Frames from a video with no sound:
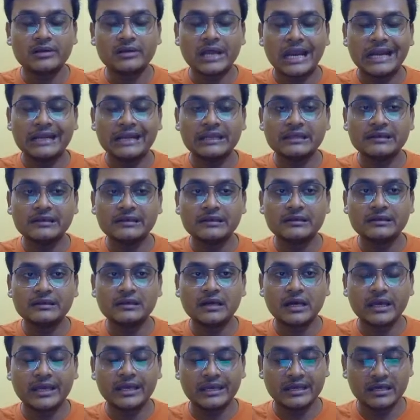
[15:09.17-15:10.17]

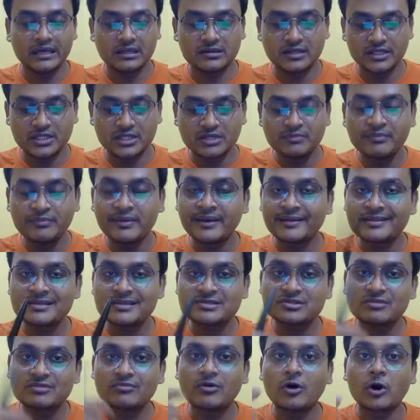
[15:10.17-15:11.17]
Daddy, here the
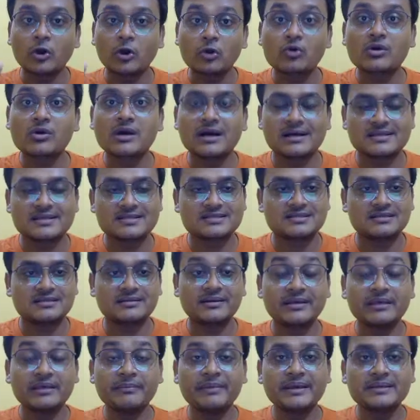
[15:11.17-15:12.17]
images of Holocaust.
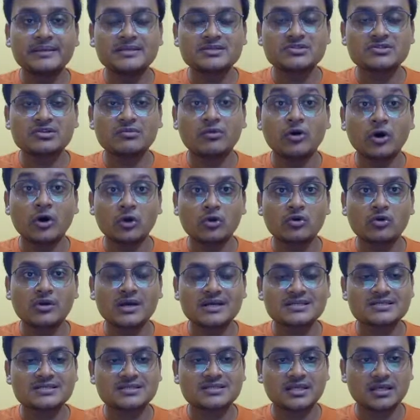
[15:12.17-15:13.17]
The images of
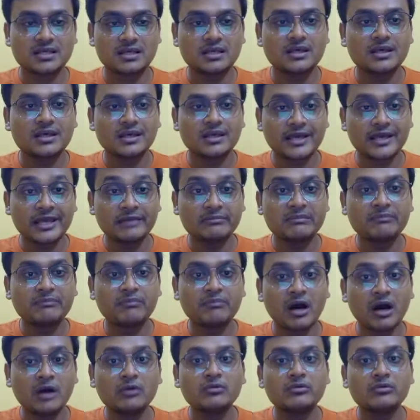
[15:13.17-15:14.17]
Holocaust can be
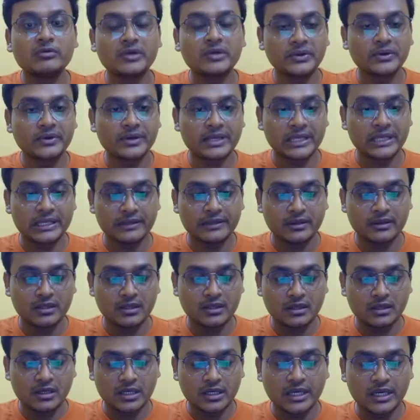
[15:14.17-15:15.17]
found. Okay,
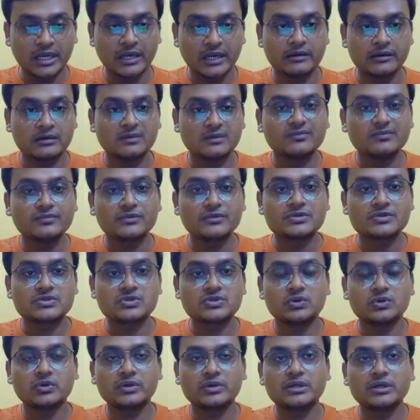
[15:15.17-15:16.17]
Uh,
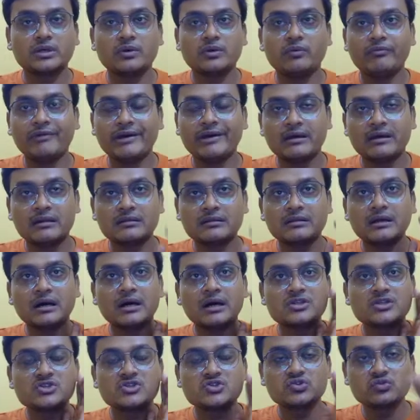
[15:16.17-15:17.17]
so where
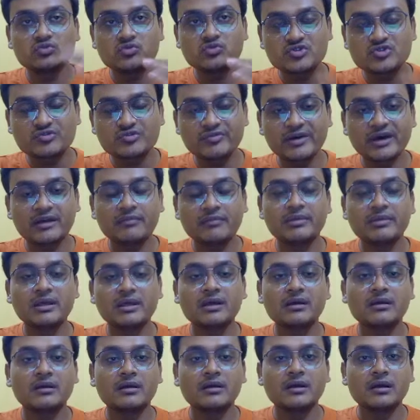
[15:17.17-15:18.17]
the Jews were
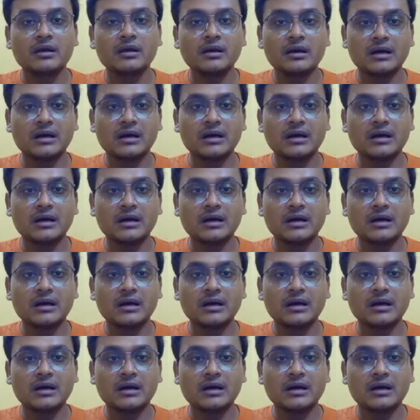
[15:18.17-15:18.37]
being